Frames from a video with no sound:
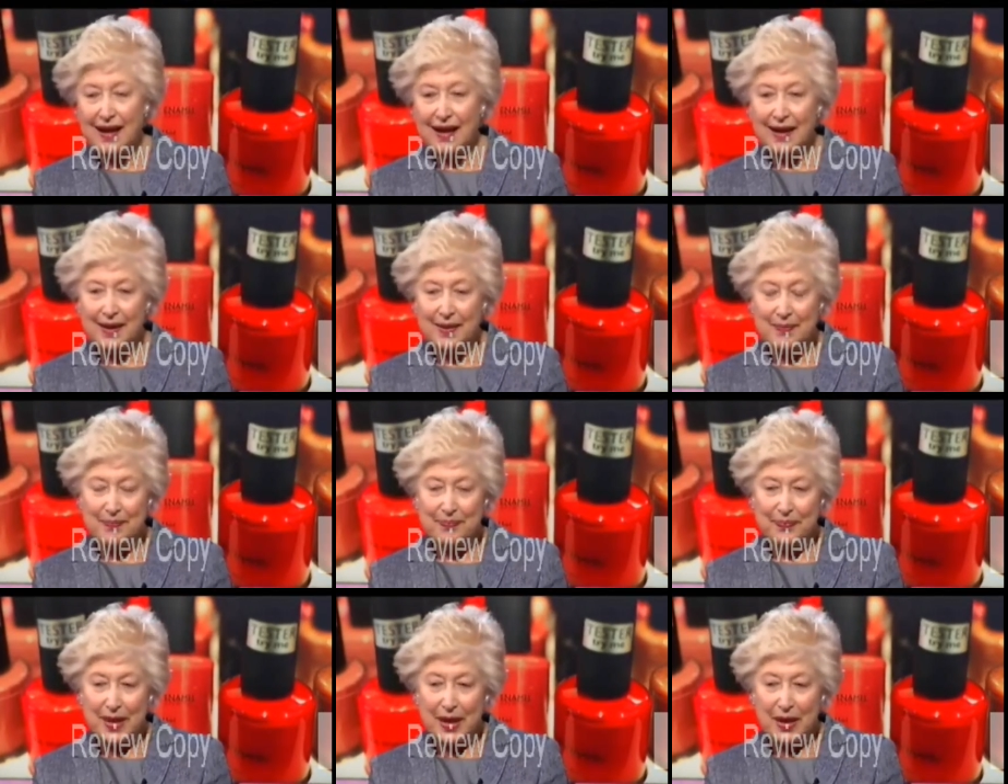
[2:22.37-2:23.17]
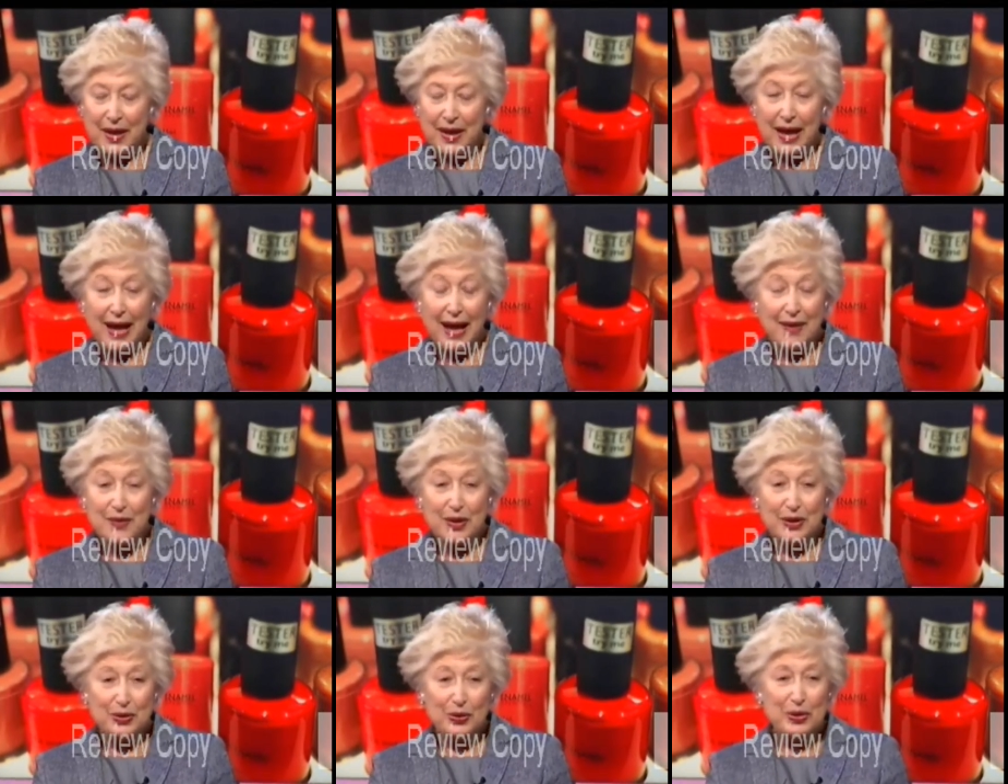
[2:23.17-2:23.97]
Um,
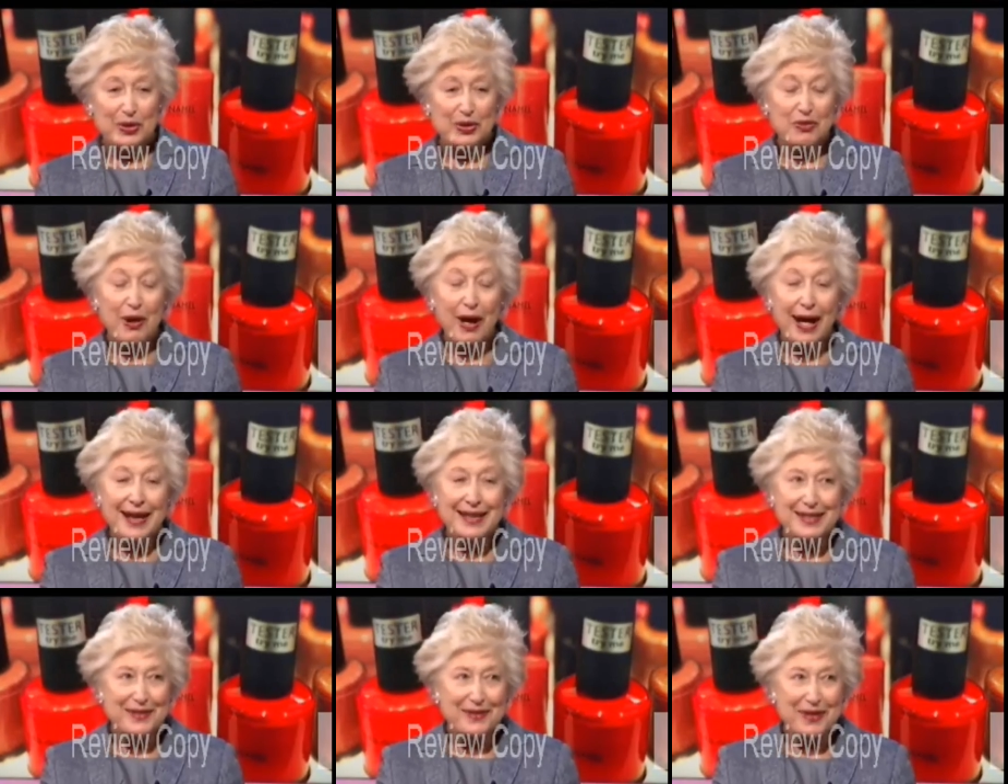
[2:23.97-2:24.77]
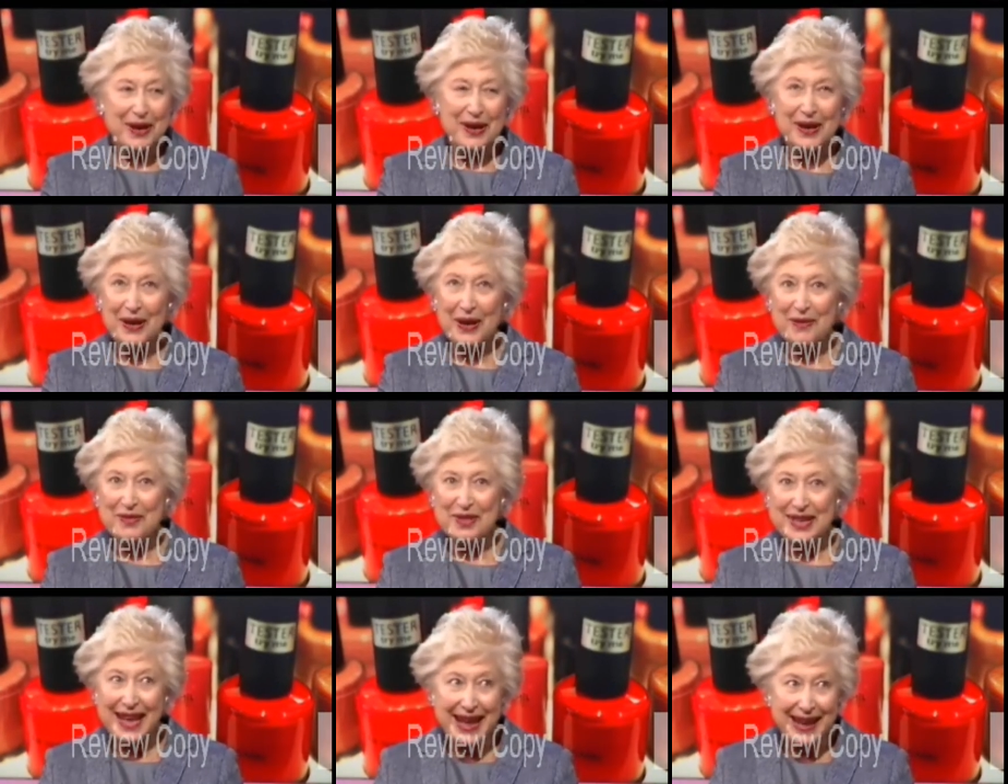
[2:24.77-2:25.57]
look at the rise of of
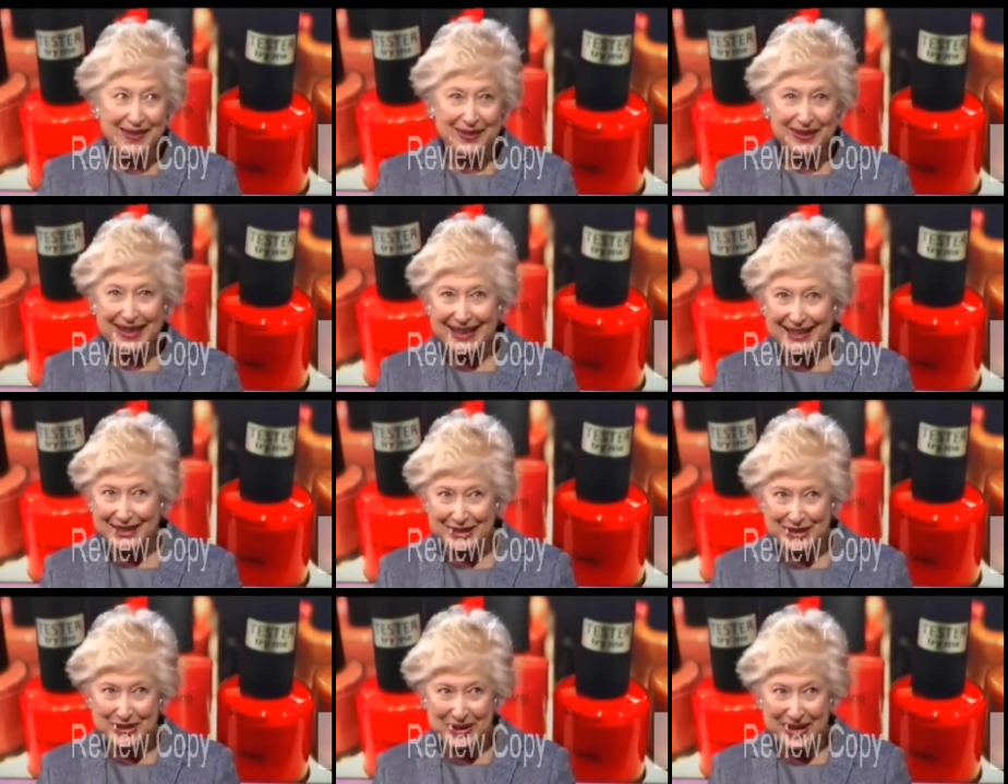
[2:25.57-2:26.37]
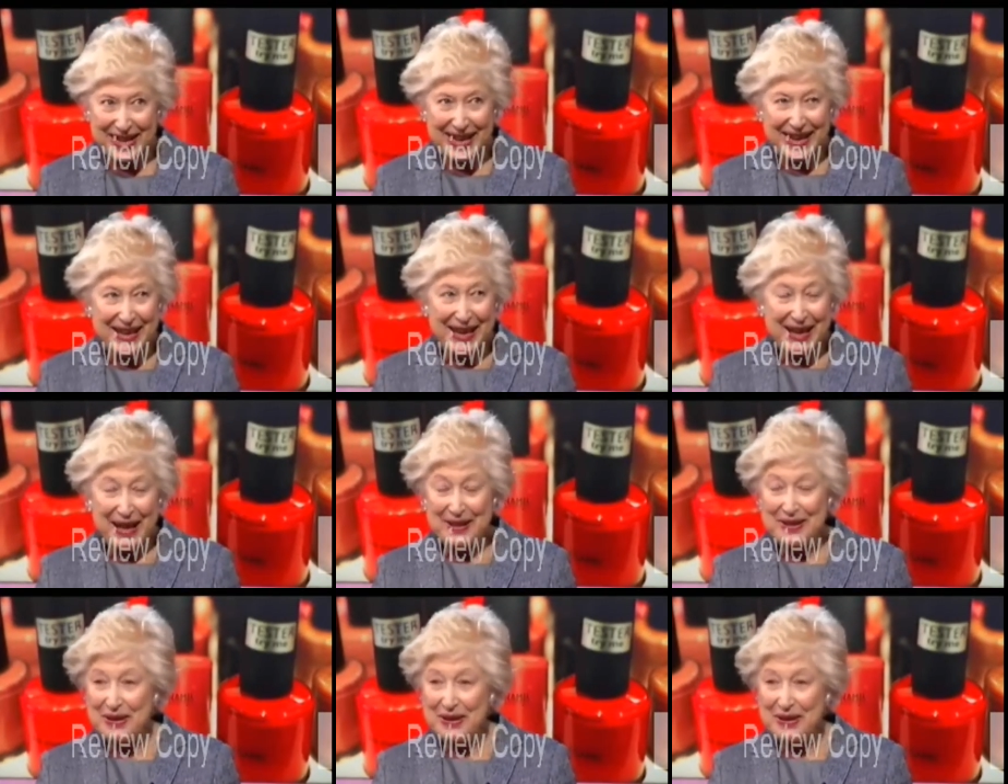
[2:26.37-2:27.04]
the nail industry. Yeah.